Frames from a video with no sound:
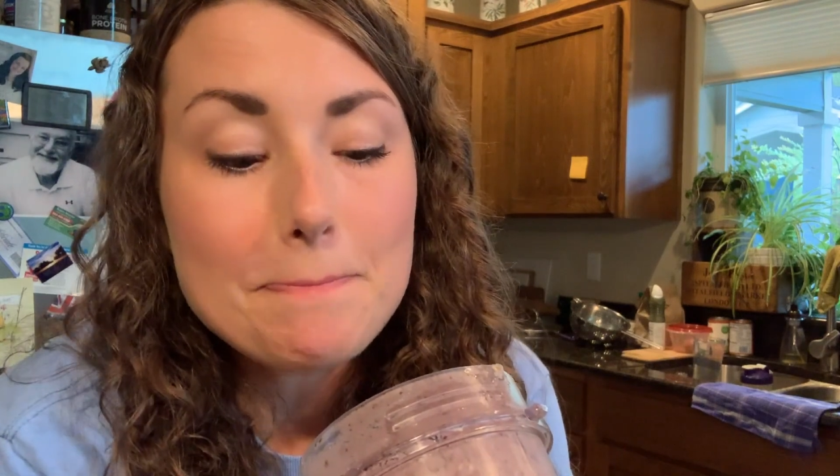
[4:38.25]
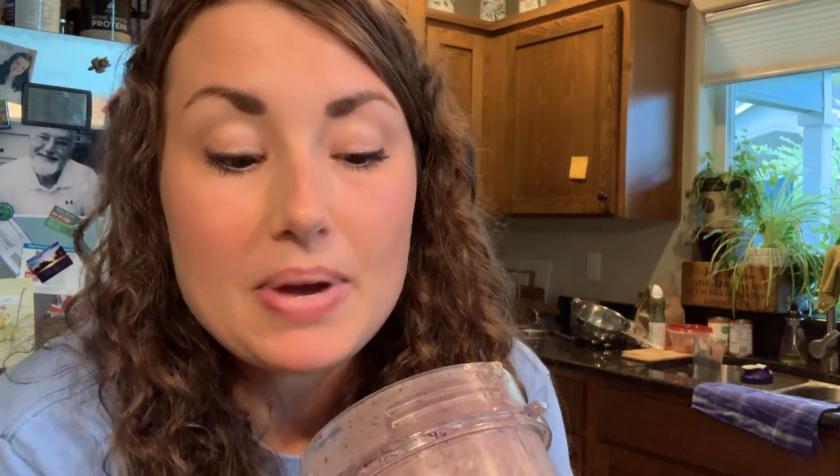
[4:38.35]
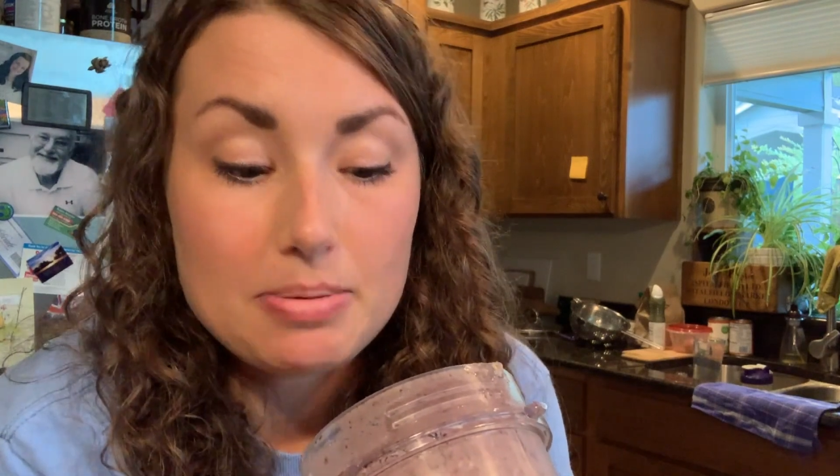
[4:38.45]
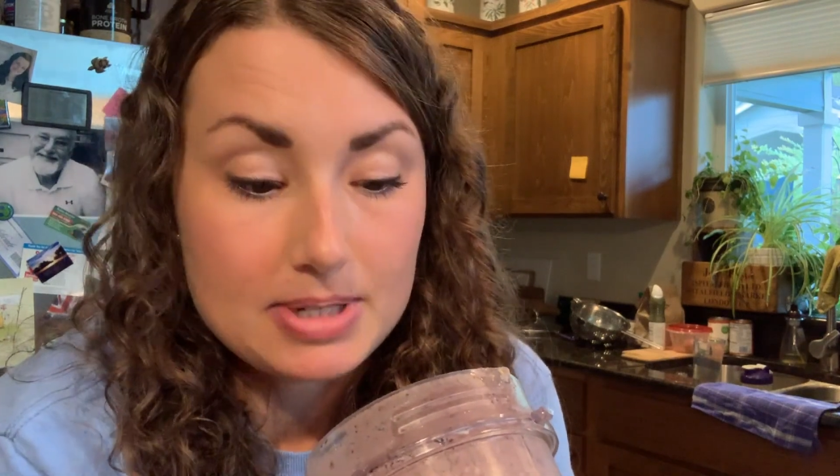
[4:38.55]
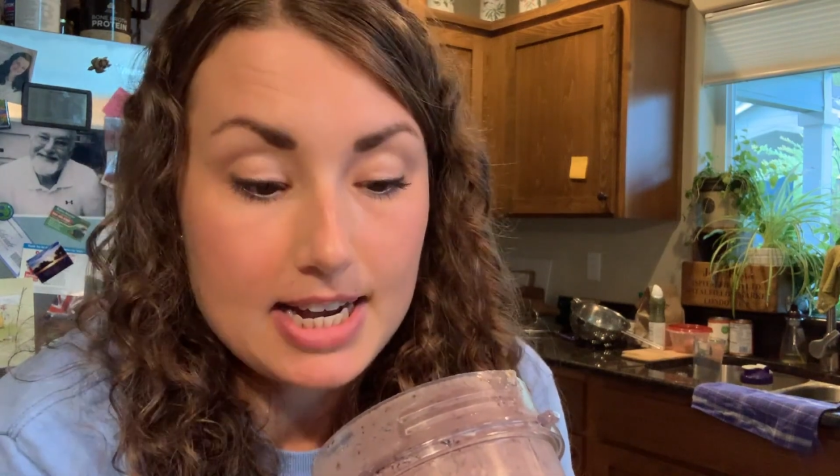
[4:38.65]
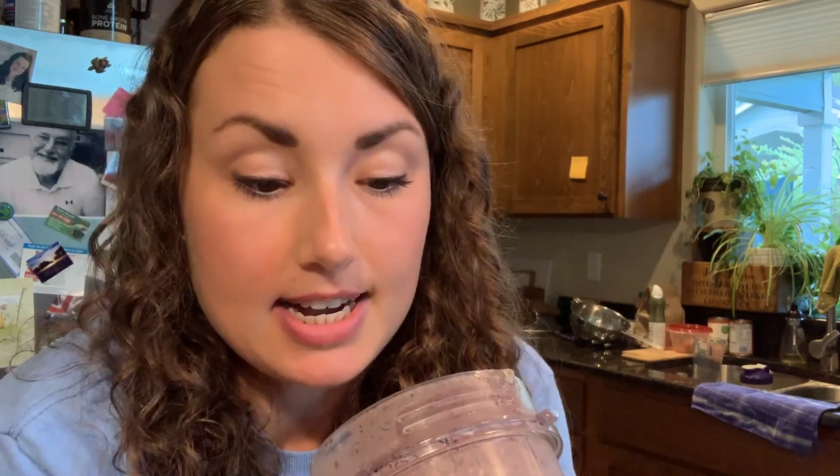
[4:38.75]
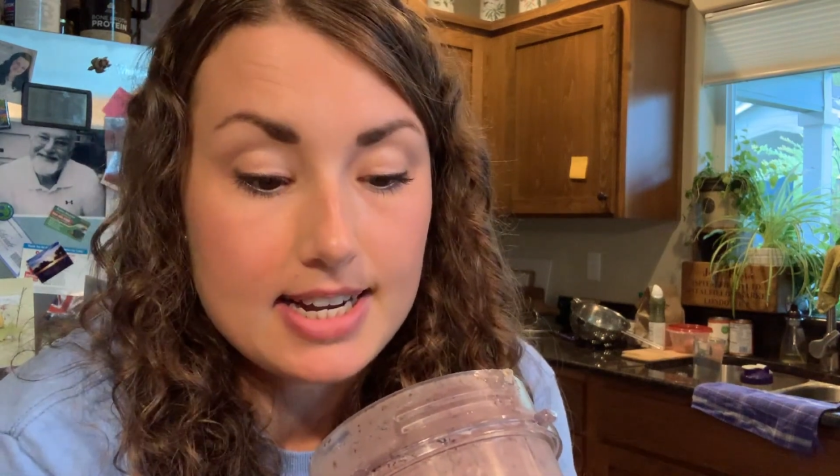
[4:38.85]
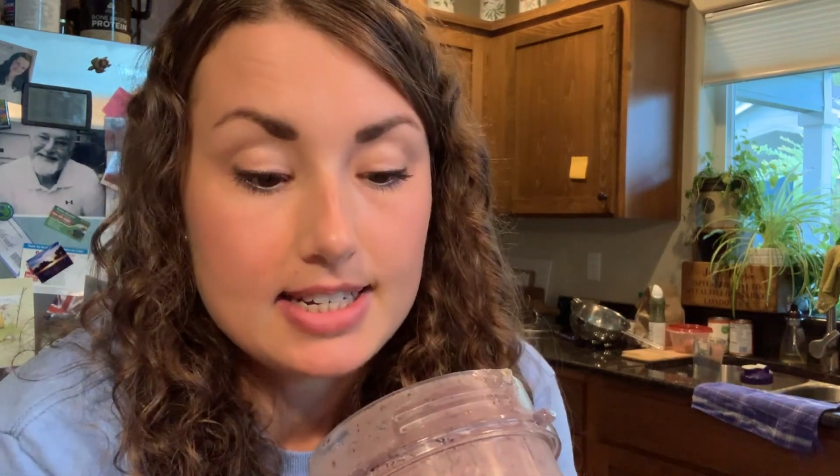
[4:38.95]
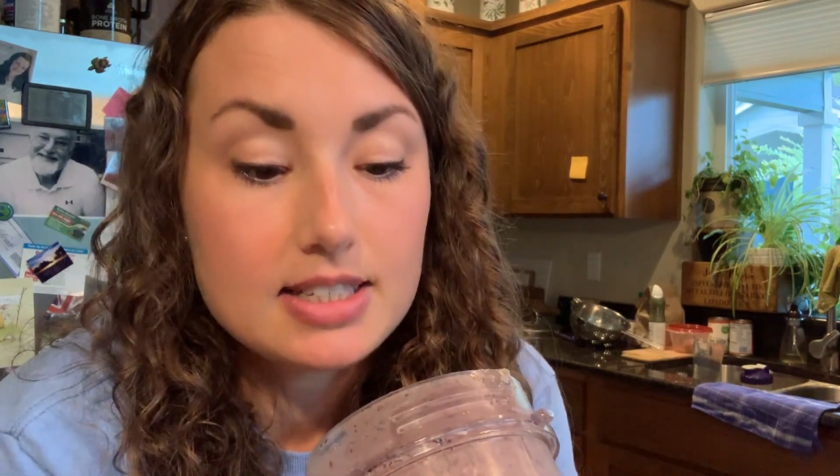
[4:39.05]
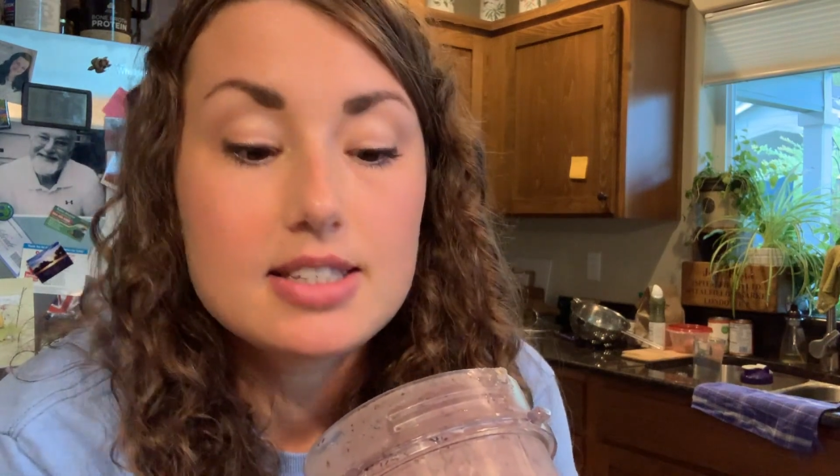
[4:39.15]

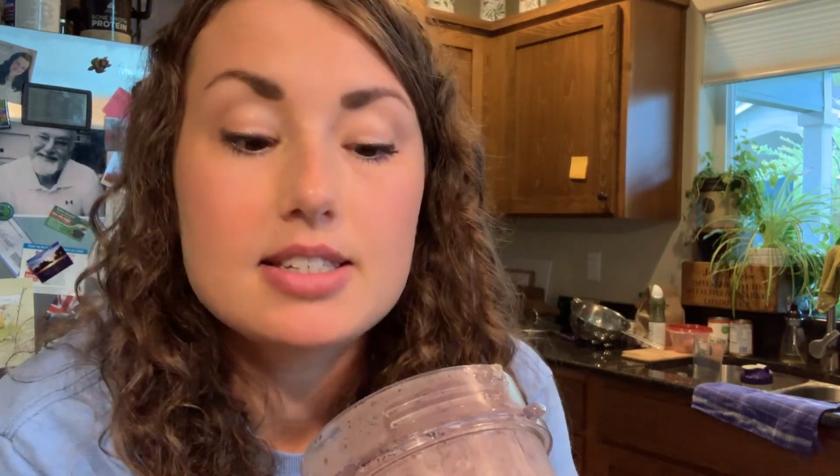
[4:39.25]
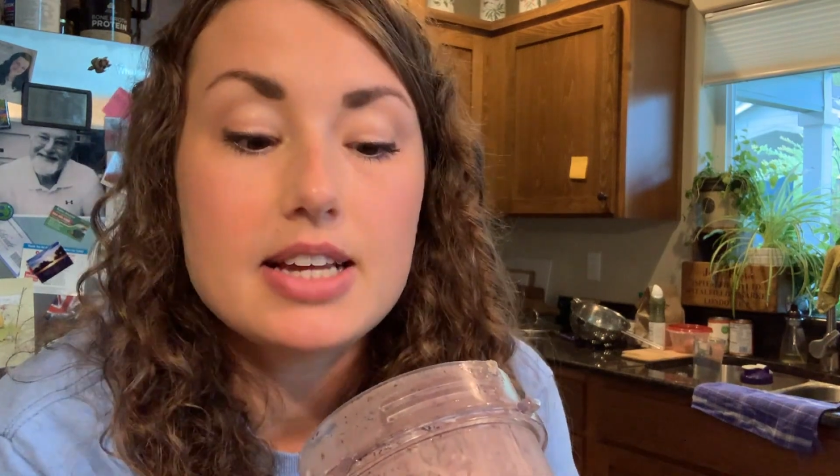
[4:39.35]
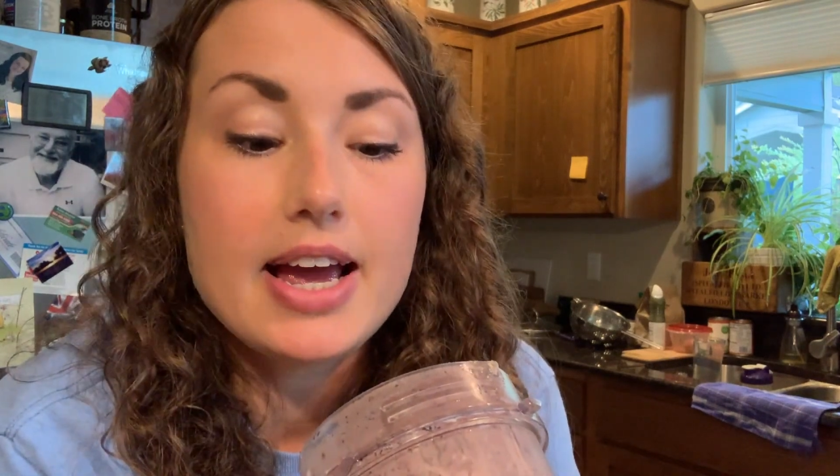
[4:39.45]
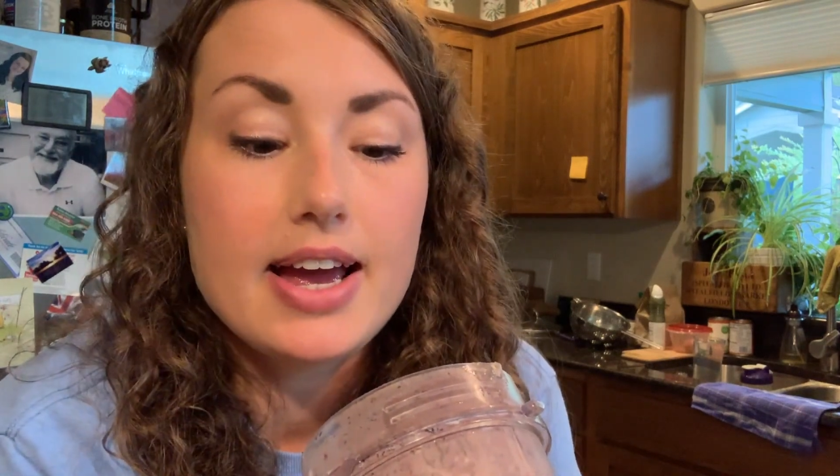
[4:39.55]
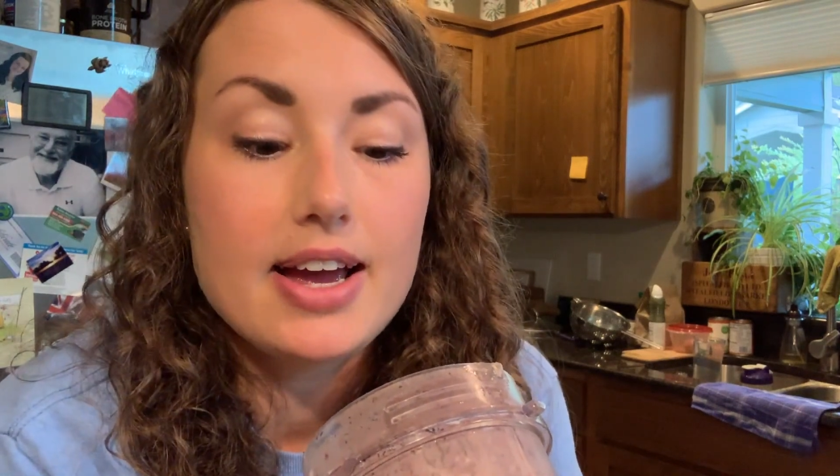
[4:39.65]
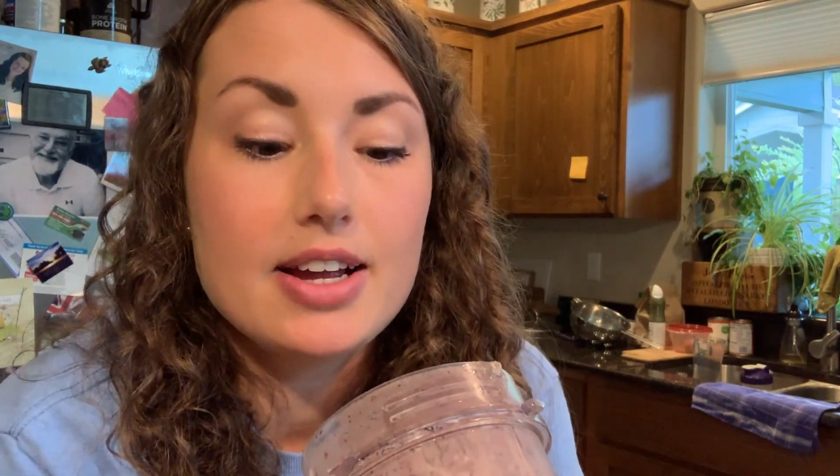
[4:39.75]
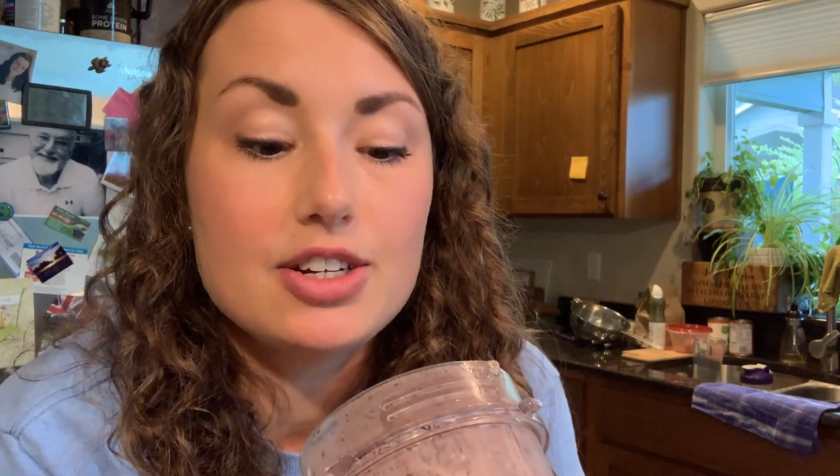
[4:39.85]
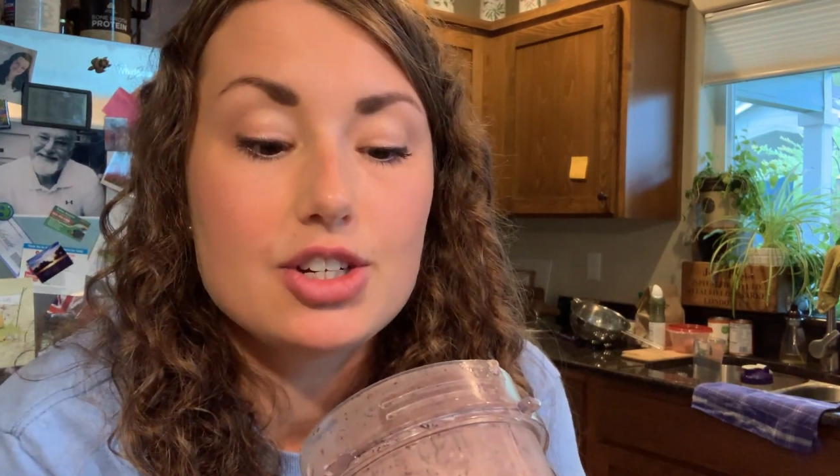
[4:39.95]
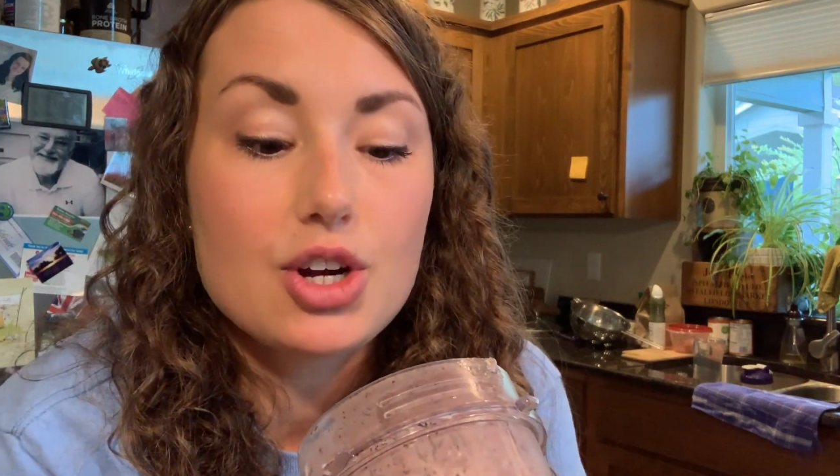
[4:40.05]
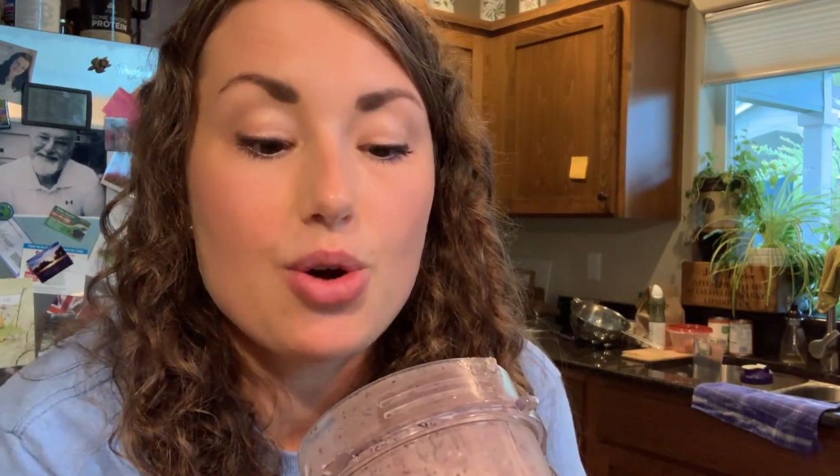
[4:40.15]
peptides,
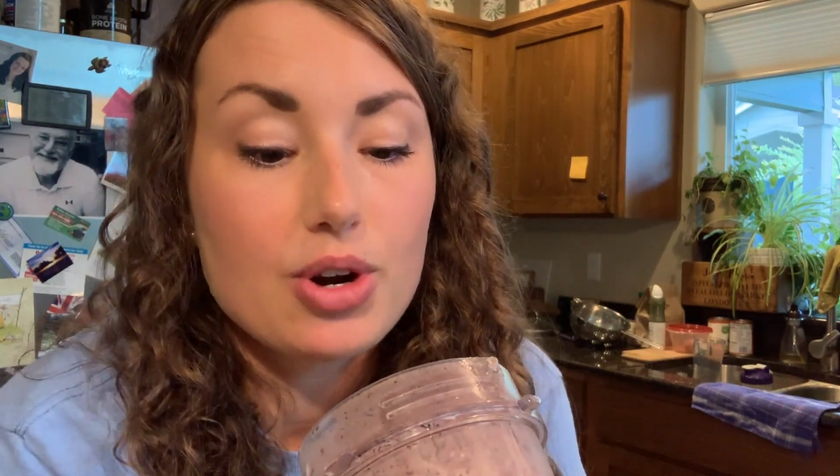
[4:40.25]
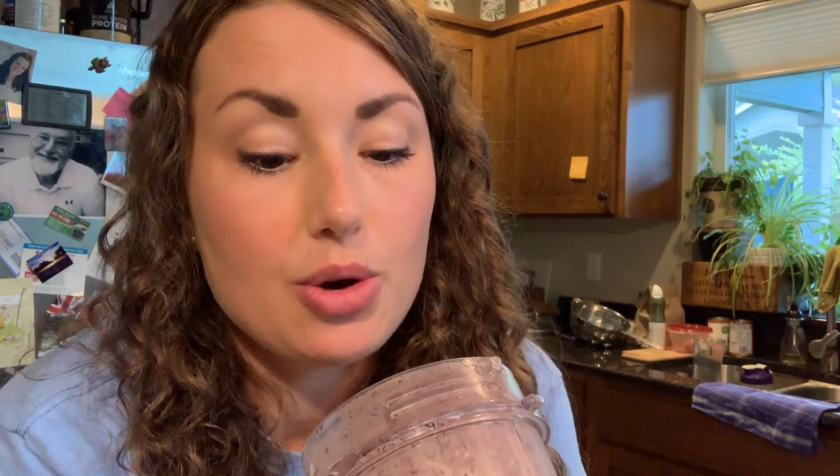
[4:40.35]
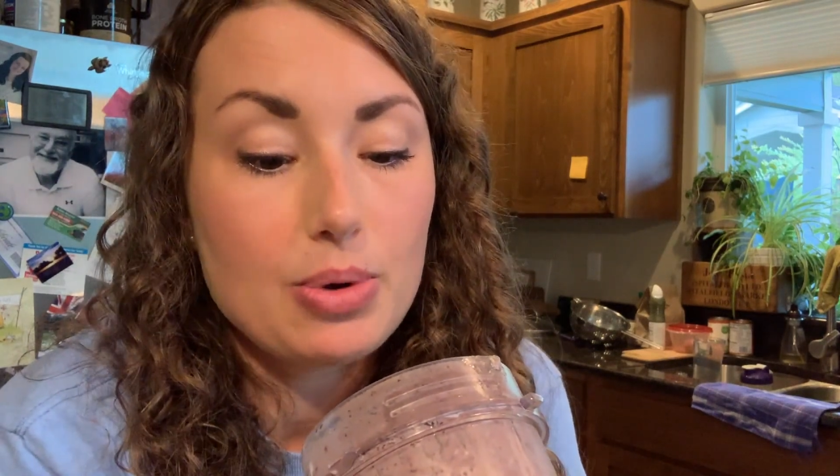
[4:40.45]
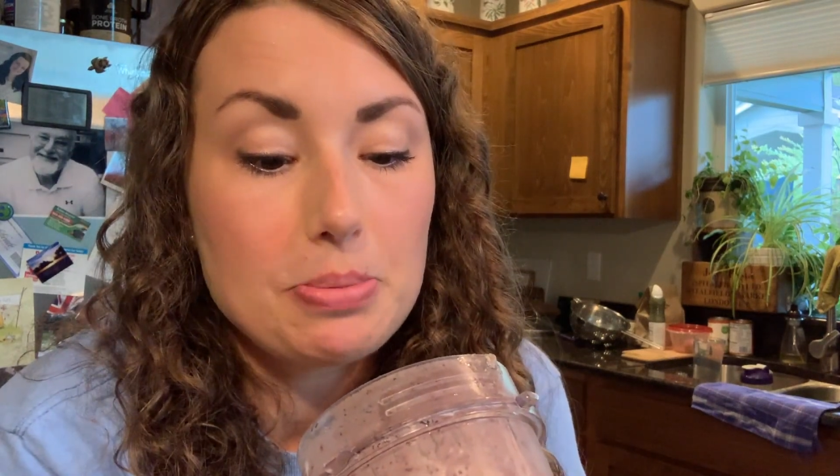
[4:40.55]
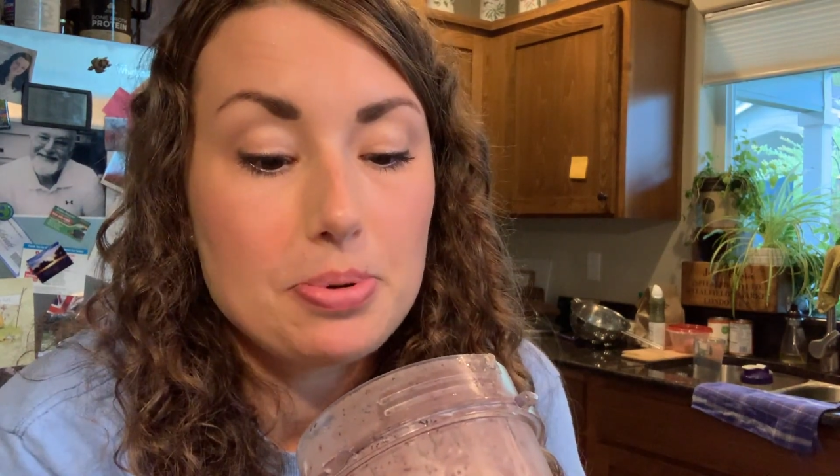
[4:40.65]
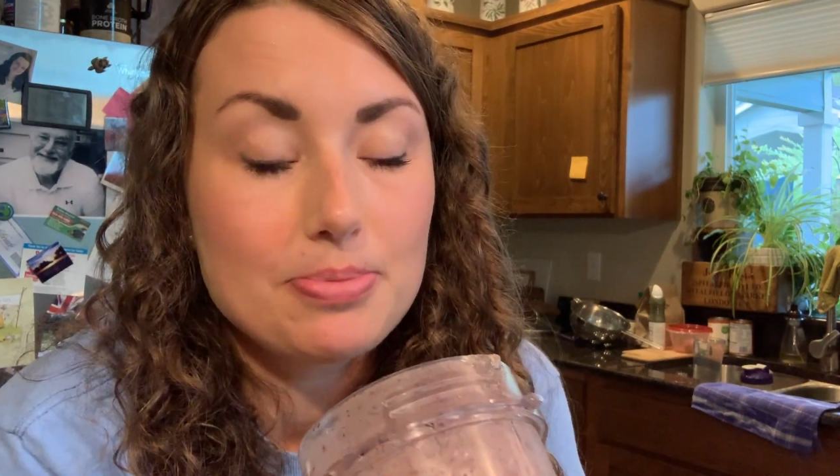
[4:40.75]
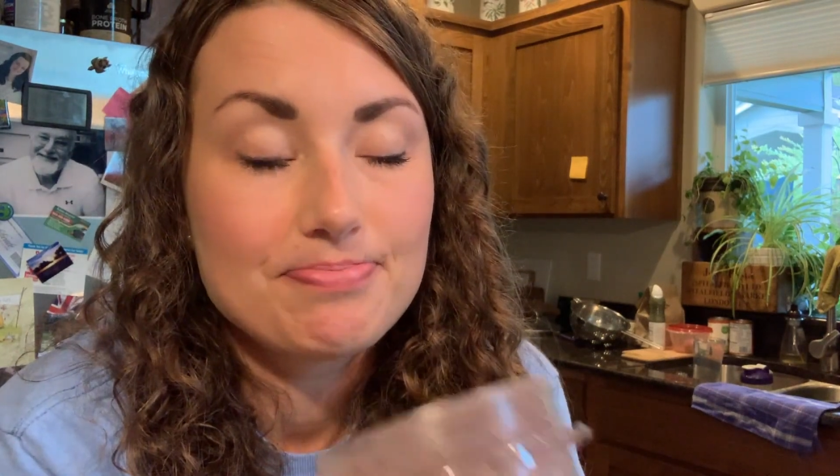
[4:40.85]
and coconut whip